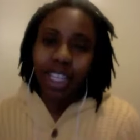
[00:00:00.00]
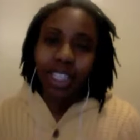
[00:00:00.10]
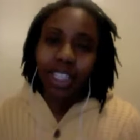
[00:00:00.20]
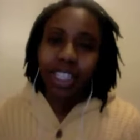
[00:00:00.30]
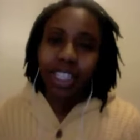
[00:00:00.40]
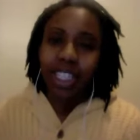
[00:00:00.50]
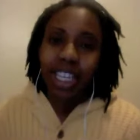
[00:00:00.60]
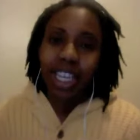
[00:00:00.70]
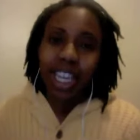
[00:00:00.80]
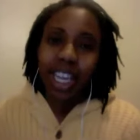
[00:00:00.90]
to the
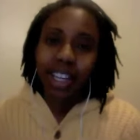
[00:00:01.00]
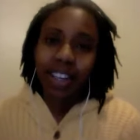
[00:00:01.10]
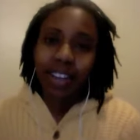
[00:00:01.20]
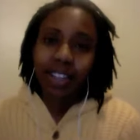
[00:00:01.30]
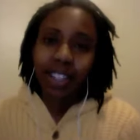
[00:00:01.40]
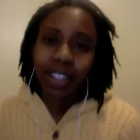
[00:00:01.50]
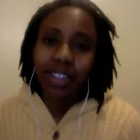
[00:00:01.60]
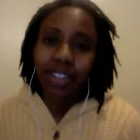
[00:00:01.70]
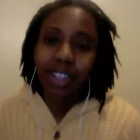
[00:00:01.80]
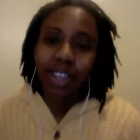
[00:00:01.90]
city and go
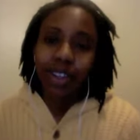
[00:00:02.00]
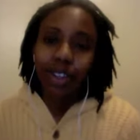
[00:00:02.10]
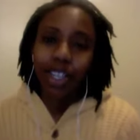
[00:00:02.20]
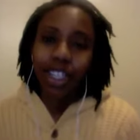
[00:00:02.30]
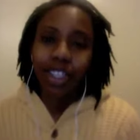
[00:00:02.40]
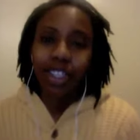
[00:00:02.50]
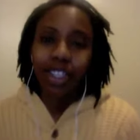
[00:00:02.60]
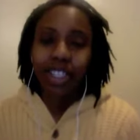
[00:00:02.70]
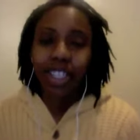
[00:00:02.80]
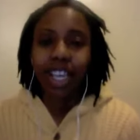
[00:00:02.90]
to the Coltrane Church
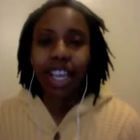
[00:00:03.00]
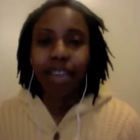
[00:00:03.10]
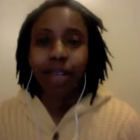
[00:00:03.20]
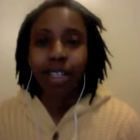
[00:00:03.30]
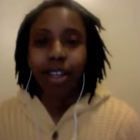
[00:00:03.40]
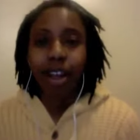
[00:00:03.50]
today, which